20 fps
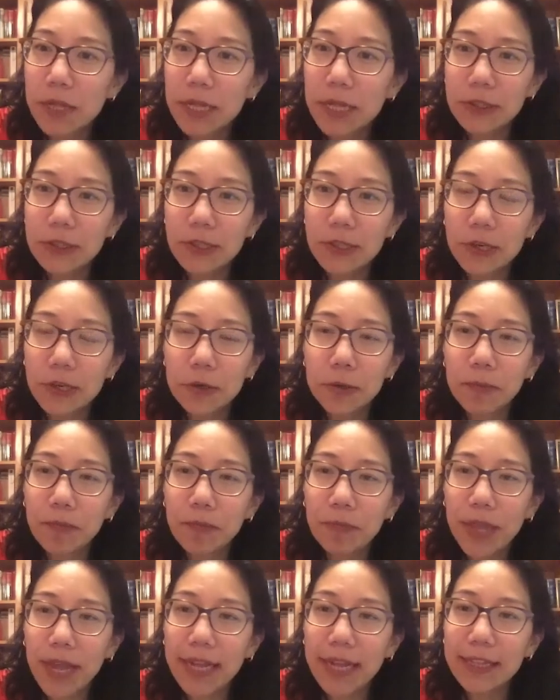And so
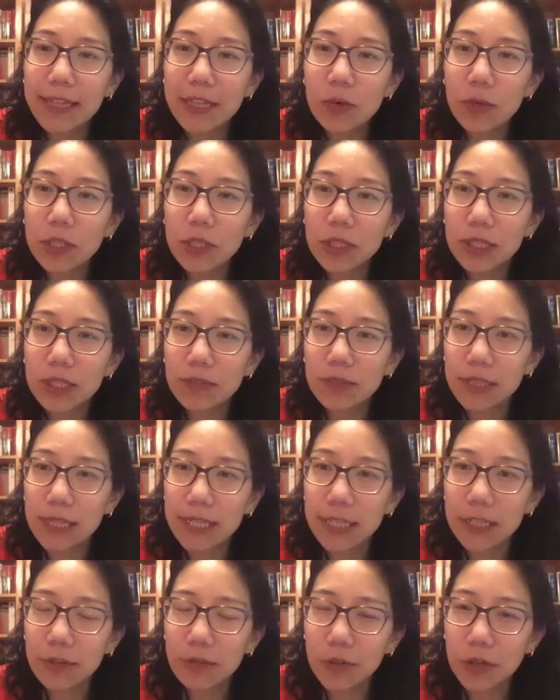I think we just have to
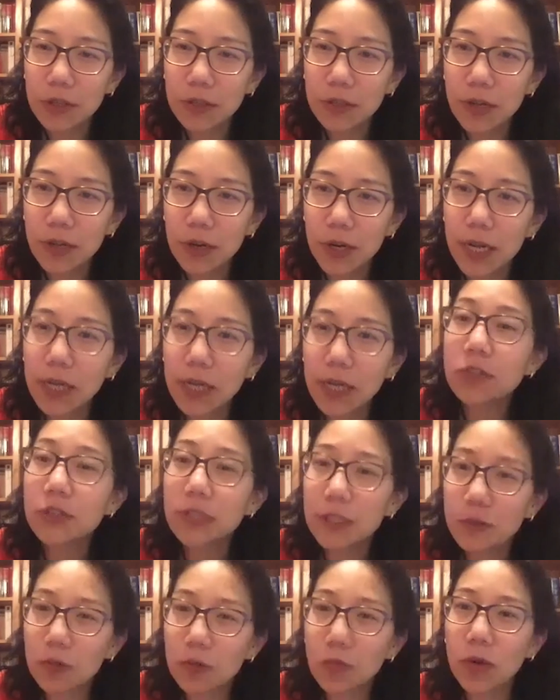think of our country
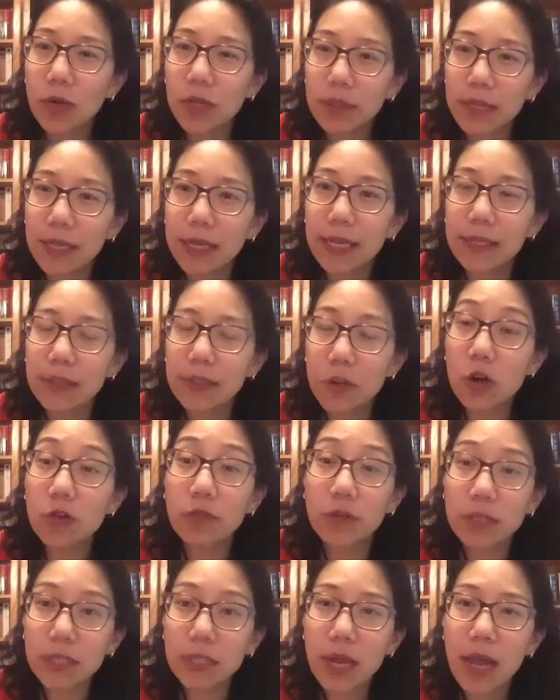as one that has
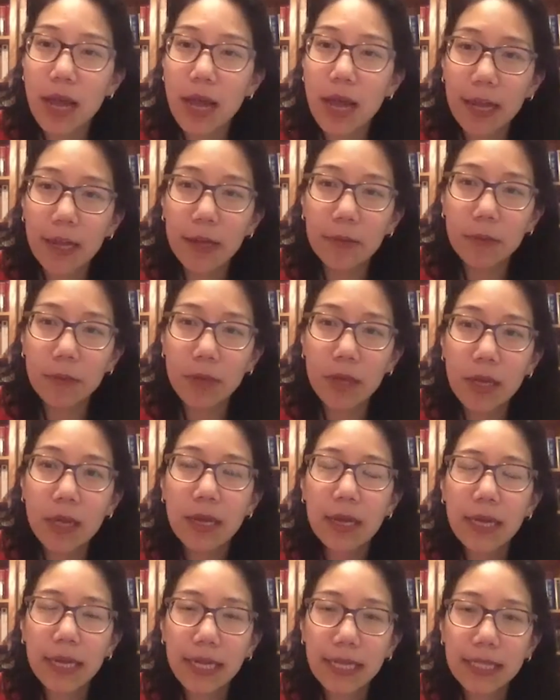over time
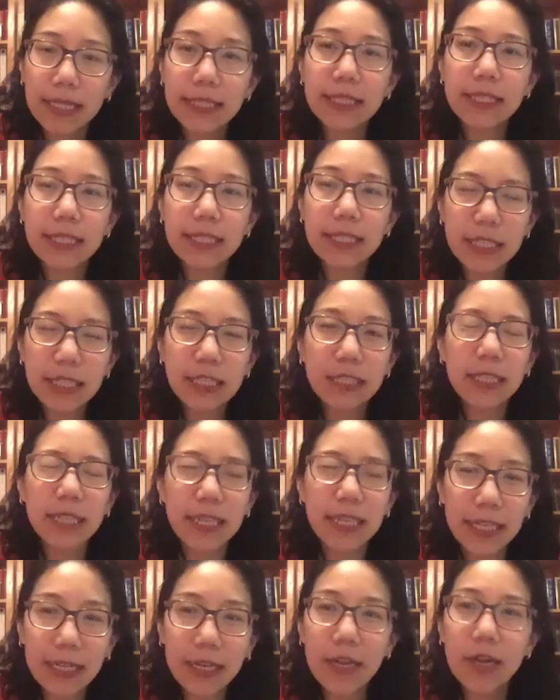consistently